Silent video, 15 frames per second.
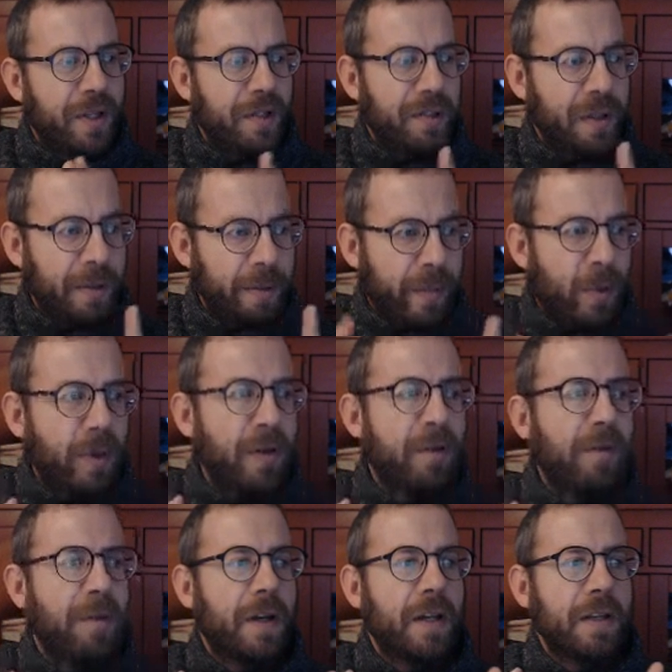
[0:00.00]
The important
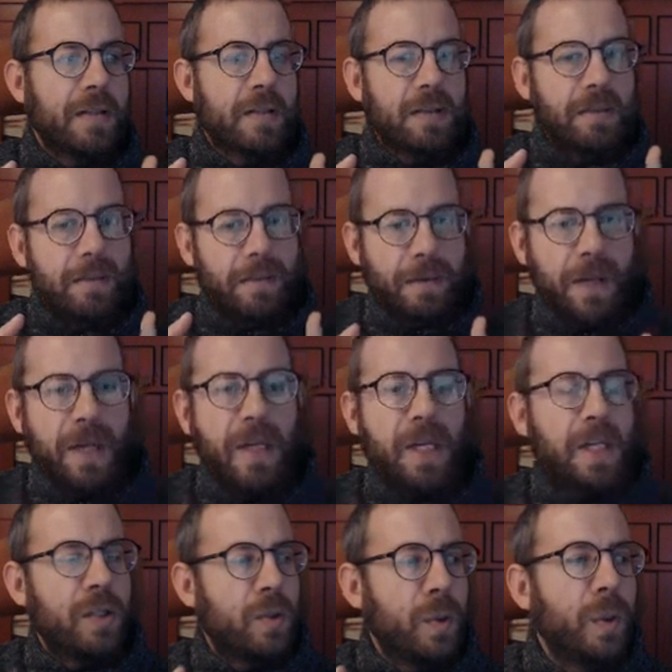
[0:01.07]
thing is to think,
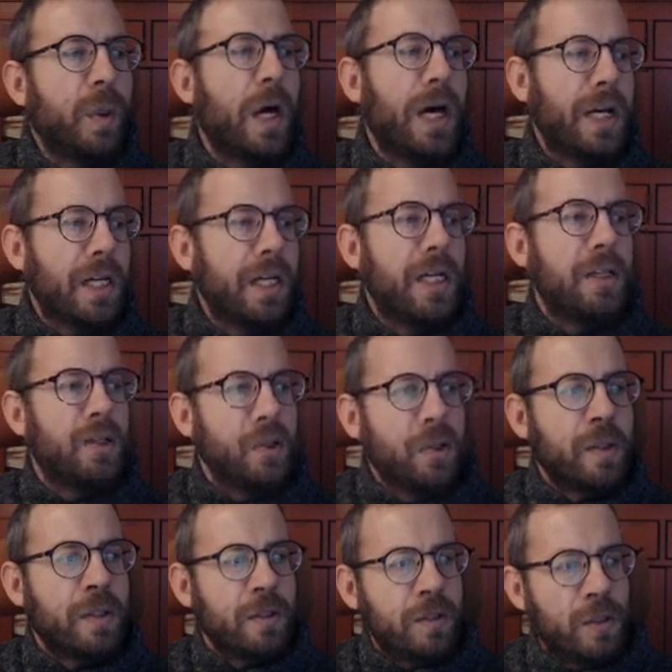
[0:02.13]
do I need
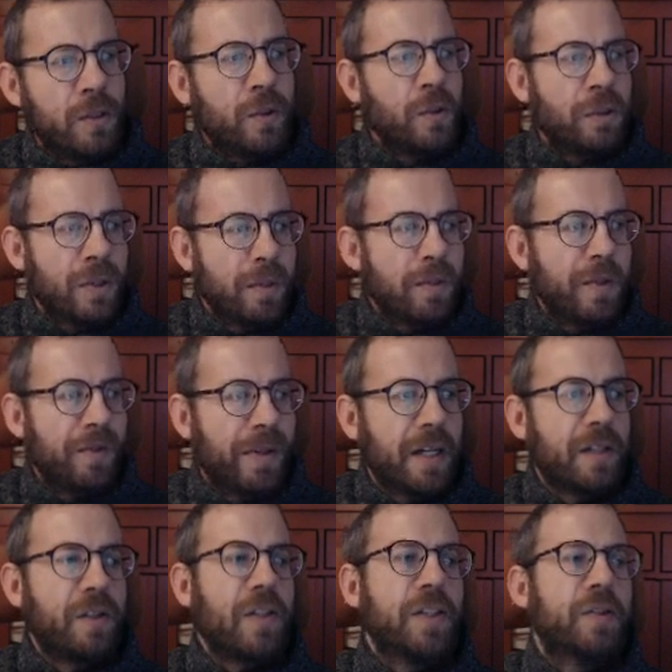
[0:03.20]
to do some
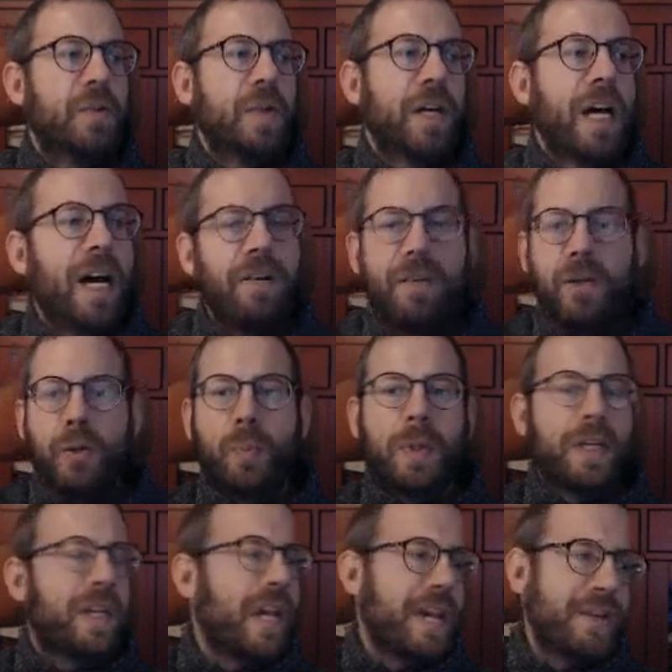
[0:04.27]
refactorings? Do I have a
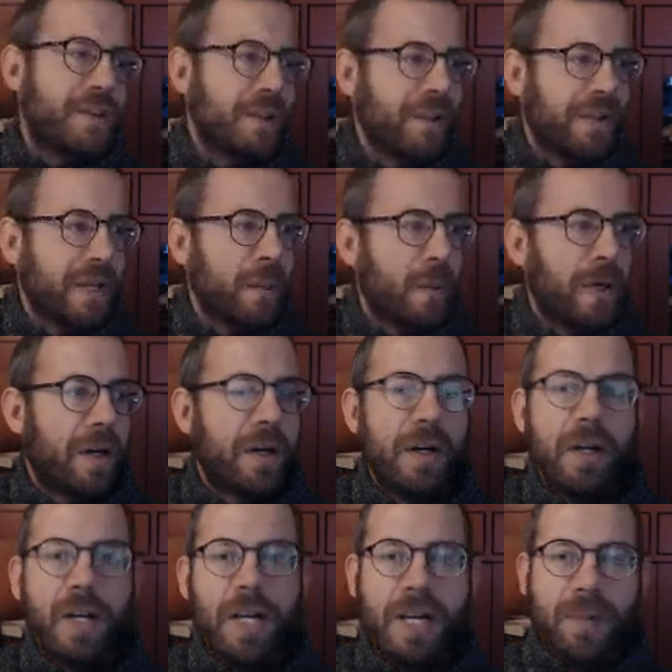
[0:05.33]
duplication somewhere?
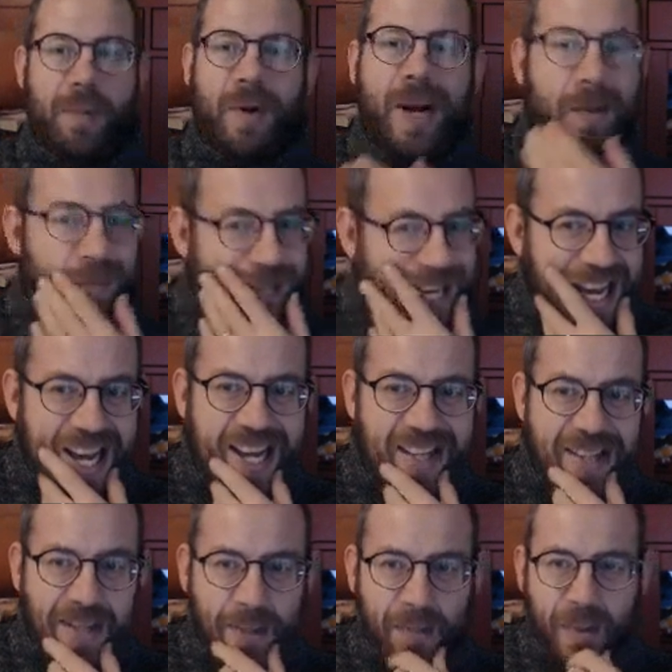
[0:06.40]
Perhaps I had
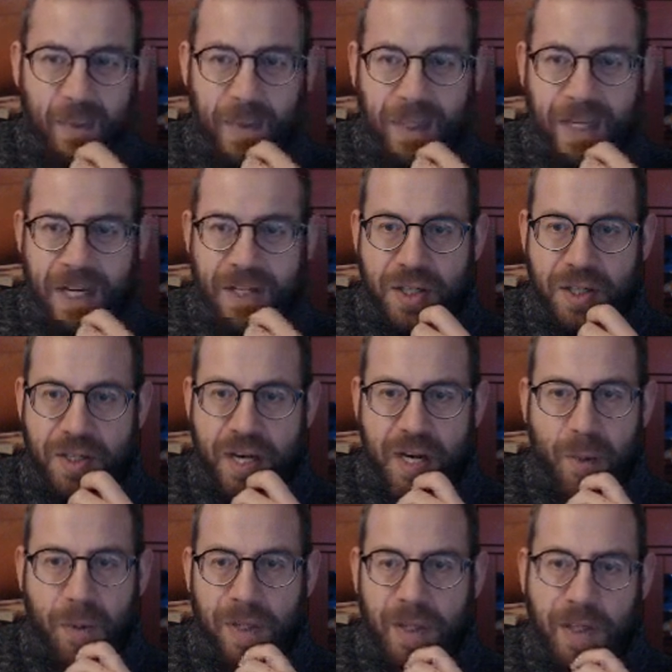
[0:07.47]
some duplications here
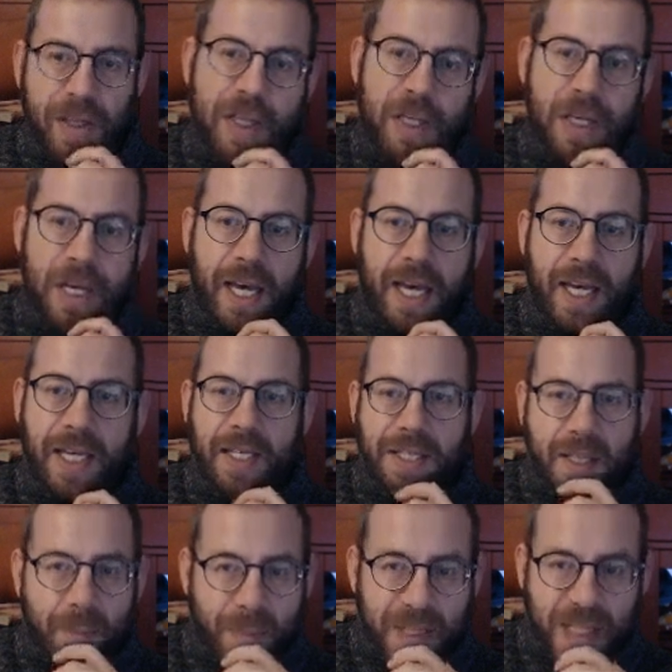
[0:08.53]
with the A's and
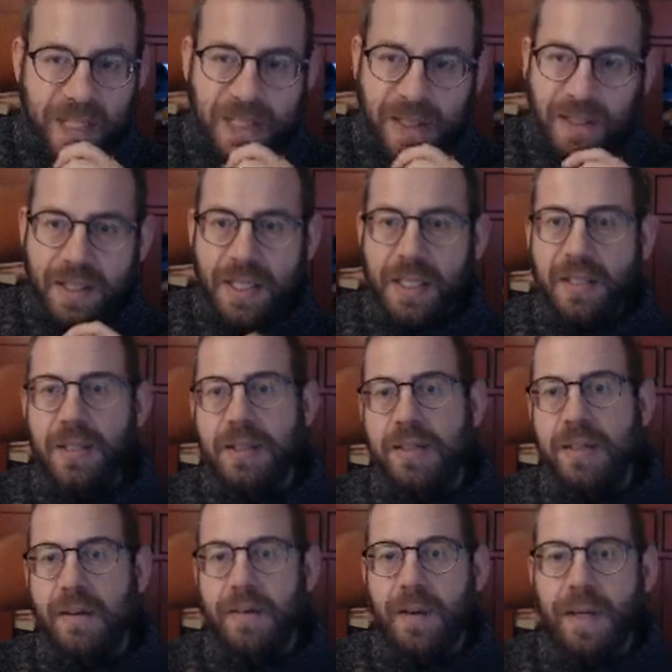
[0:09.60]
B's and C's and stuff
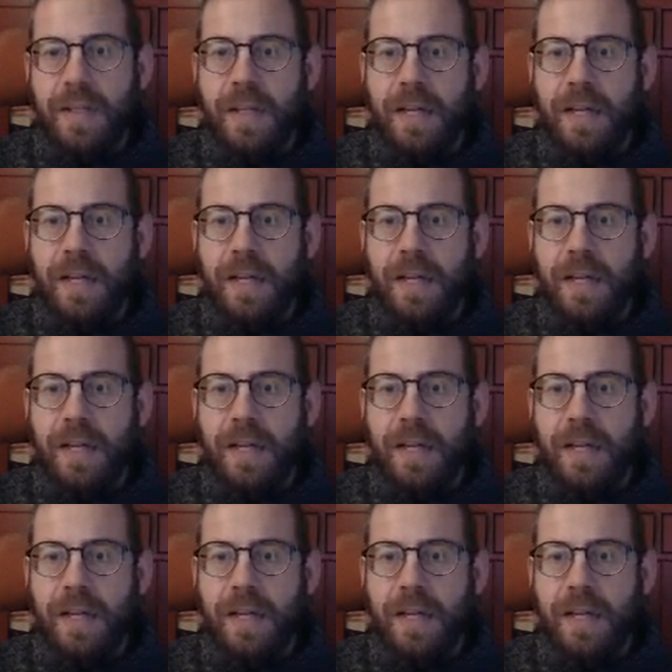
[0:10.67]
like that.